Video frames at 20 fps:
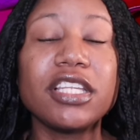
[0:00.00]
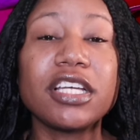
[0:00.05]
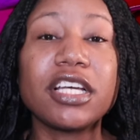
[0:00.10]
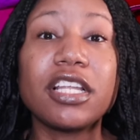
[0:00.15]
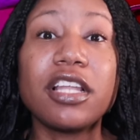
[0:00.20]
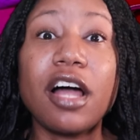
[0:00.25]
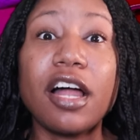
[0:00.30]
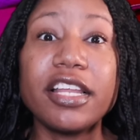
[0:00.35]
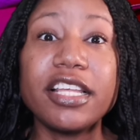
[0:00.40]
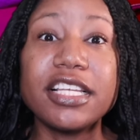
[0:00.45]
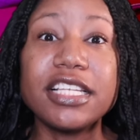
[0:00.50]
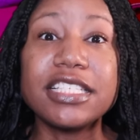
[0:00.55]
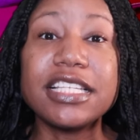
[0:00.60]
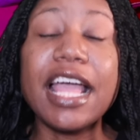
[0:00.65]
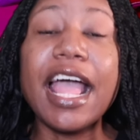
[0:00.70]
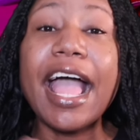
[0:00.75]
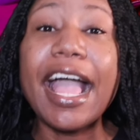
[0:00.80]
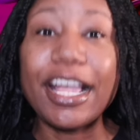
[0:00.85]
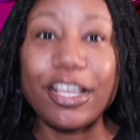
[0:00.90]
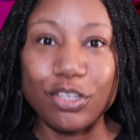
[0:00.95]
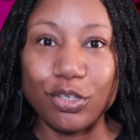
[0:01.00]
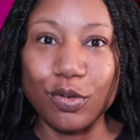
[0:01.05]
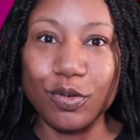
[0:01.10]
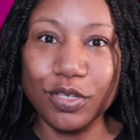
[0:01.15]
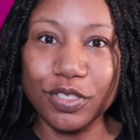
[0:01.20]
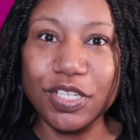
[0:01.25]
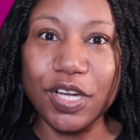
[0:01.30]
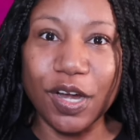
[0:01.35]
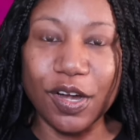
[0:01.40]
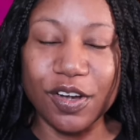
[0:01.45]
Claudia's
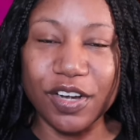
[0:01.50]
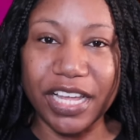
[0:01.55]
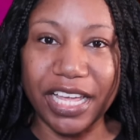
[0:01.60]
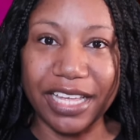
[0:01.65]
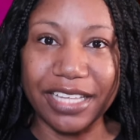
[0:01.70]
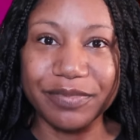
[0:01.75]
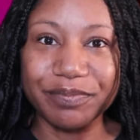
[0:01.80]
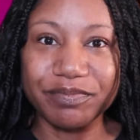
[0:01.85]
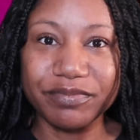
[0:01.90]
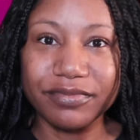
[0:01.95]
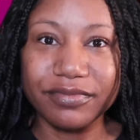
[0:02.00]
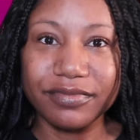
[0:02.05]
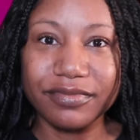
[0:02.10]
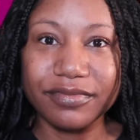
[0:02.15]
actual turning.